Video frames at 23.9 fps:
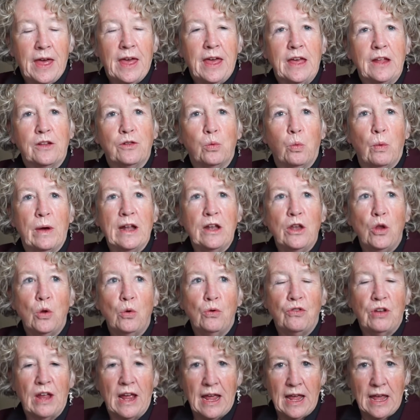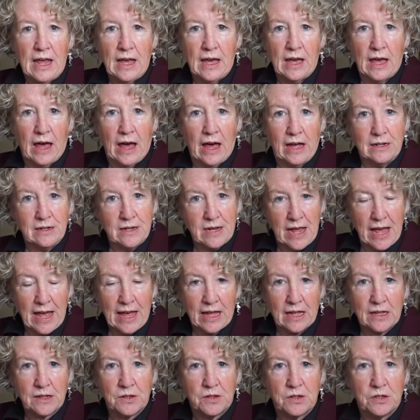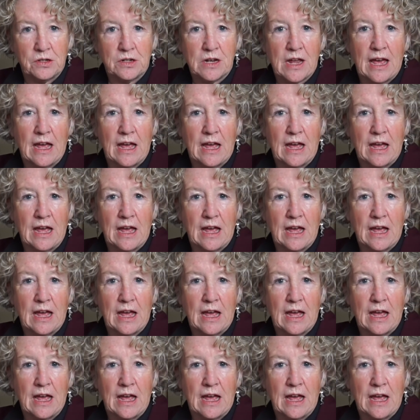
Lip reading: It's when you take a text